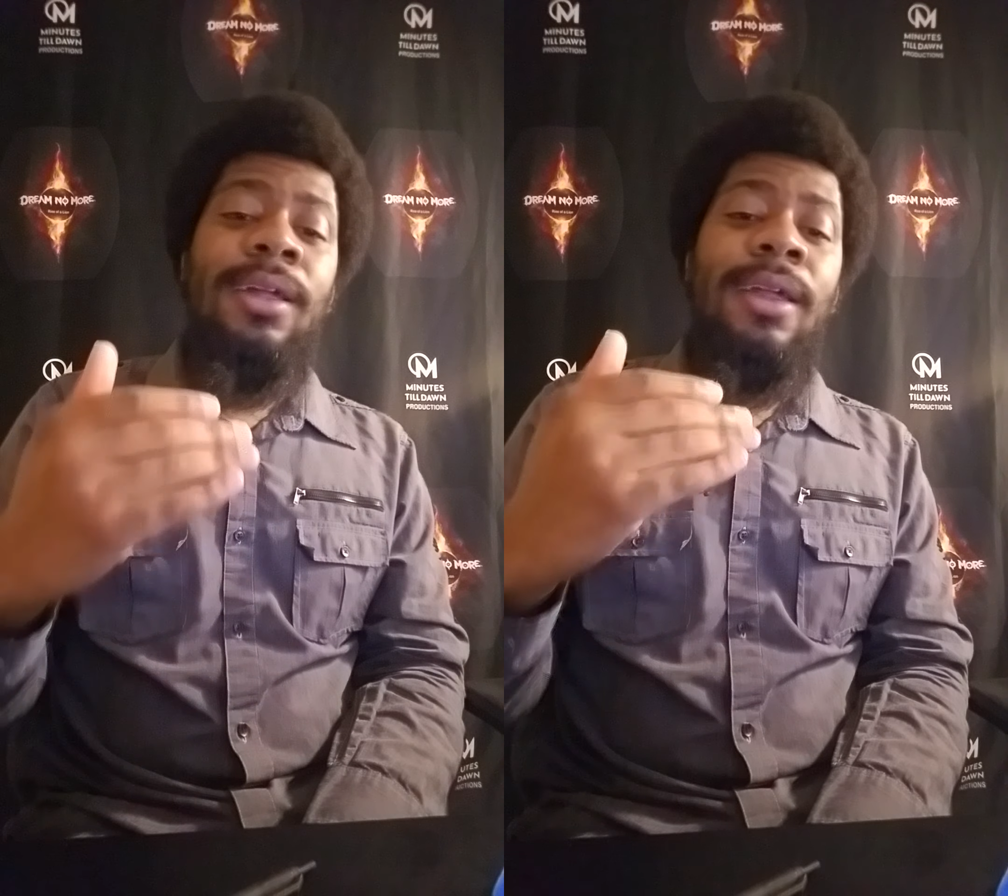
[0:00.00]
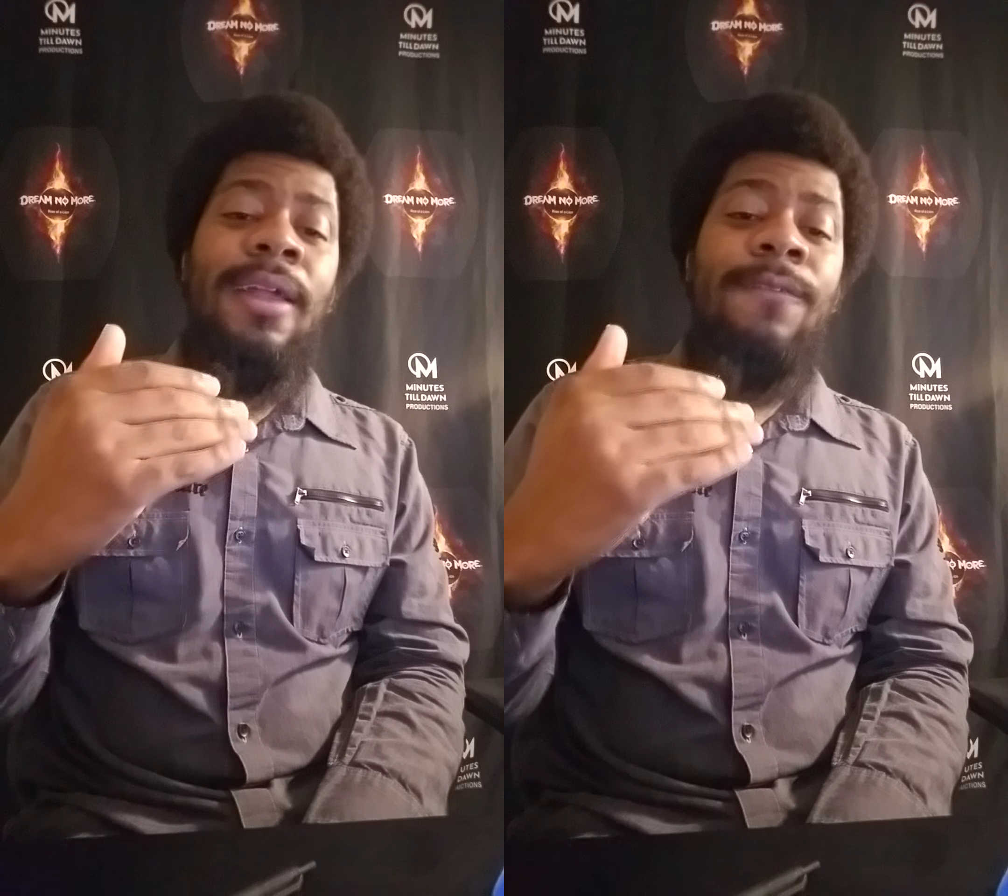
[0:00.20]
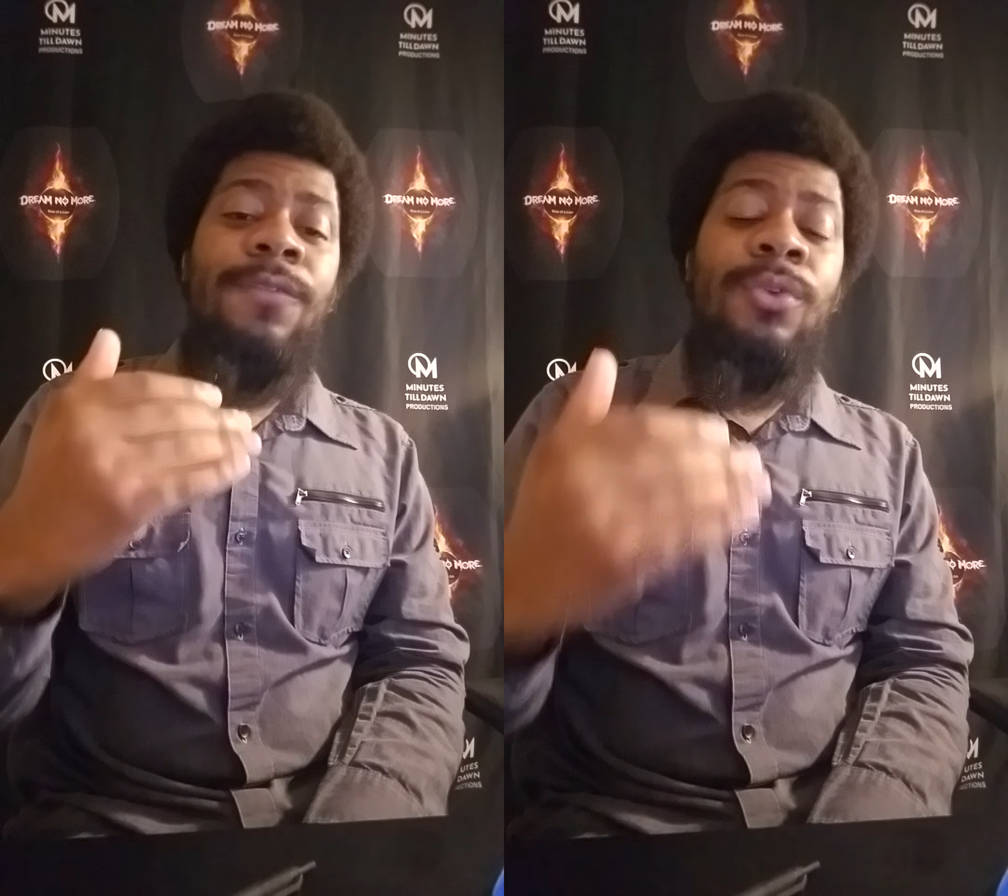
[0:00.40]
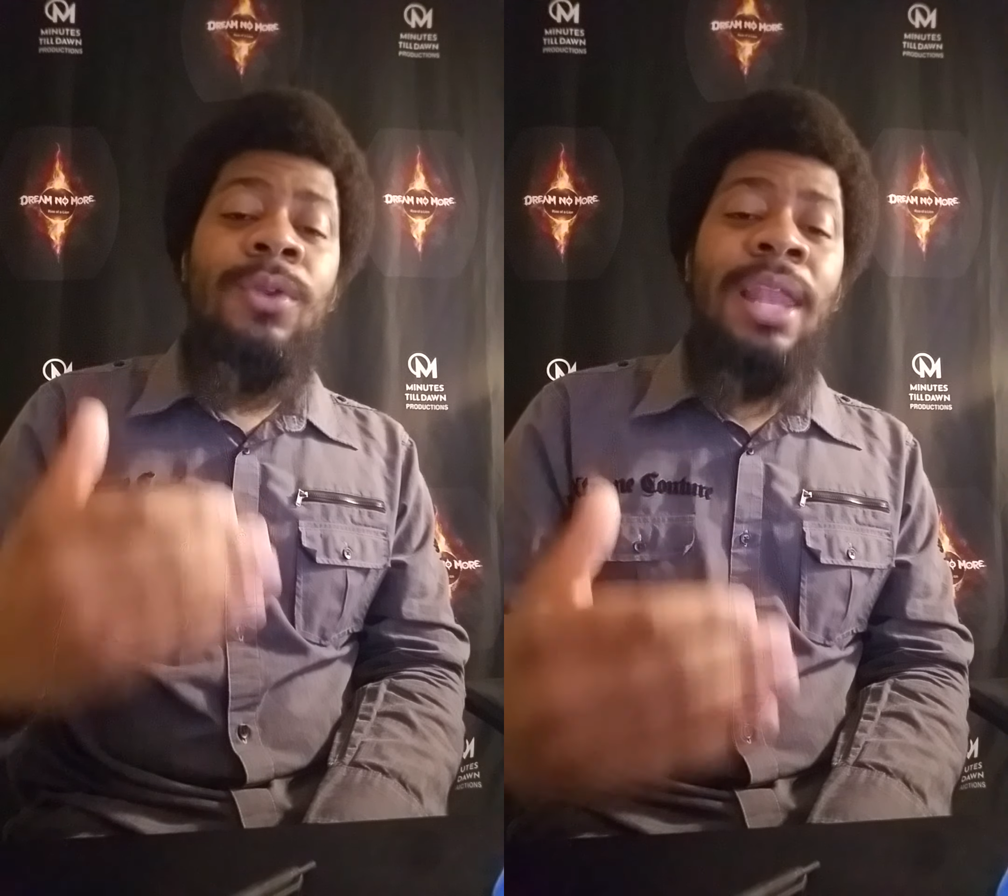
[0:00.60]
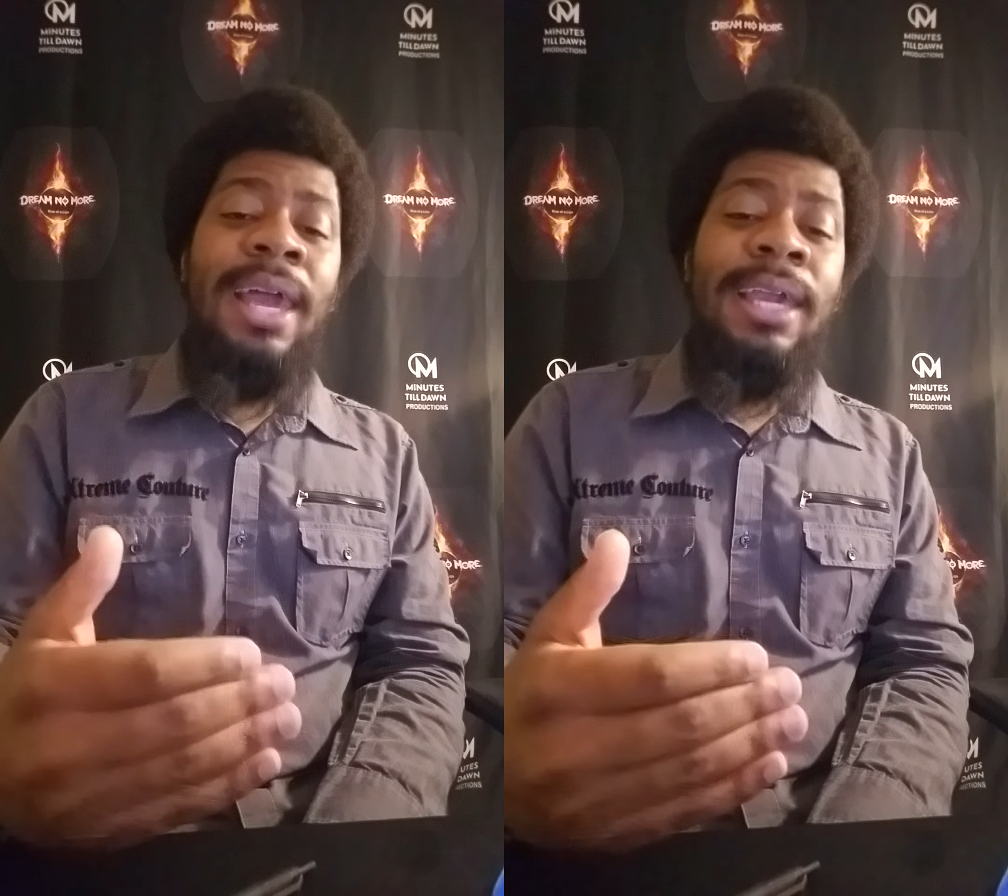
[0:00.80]
if you
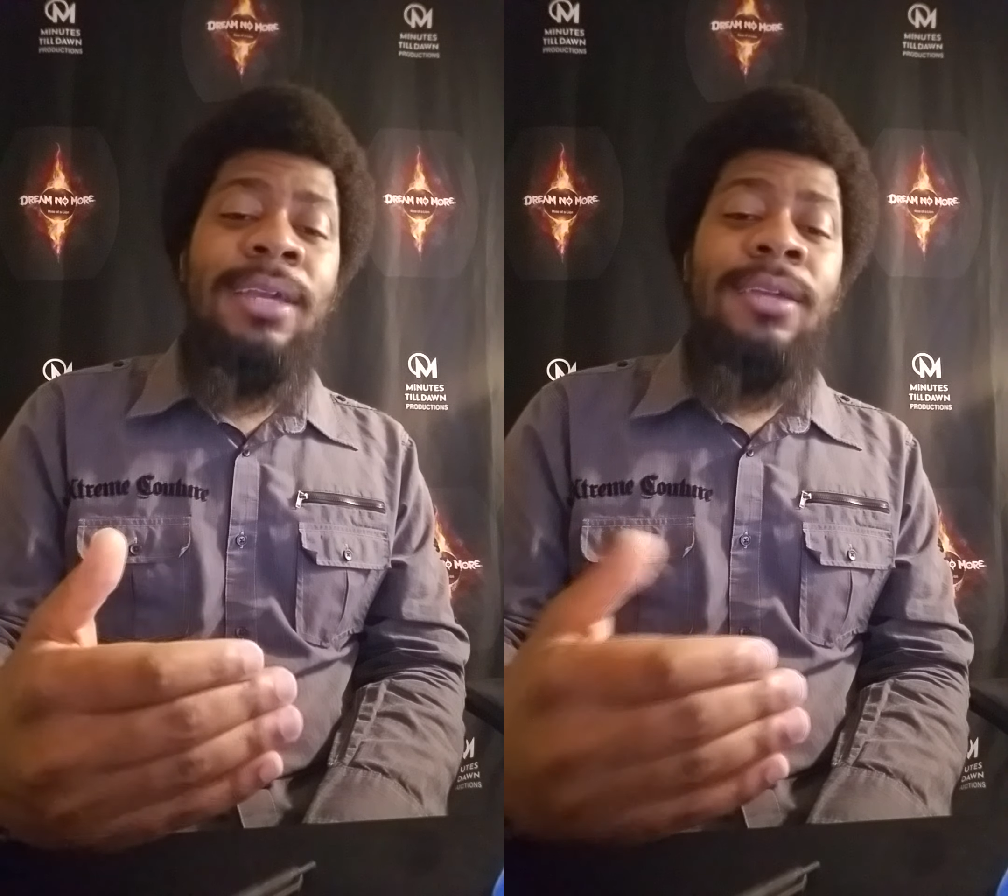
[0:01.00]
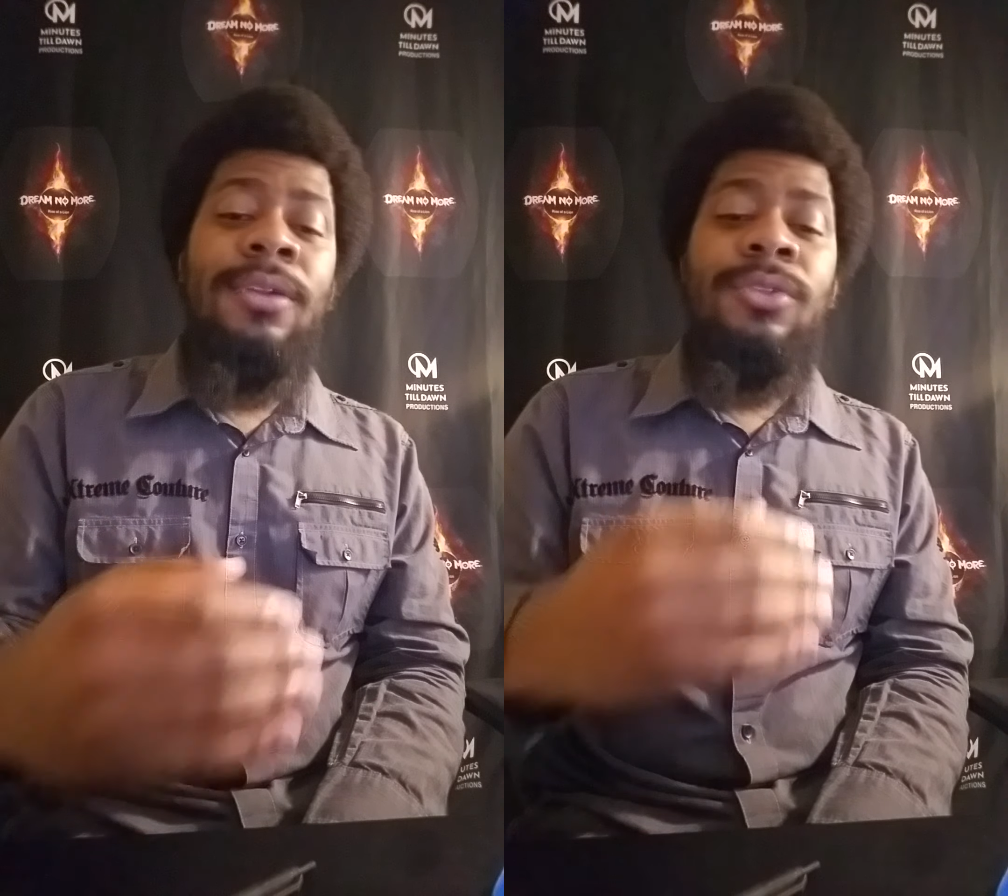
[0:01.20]
like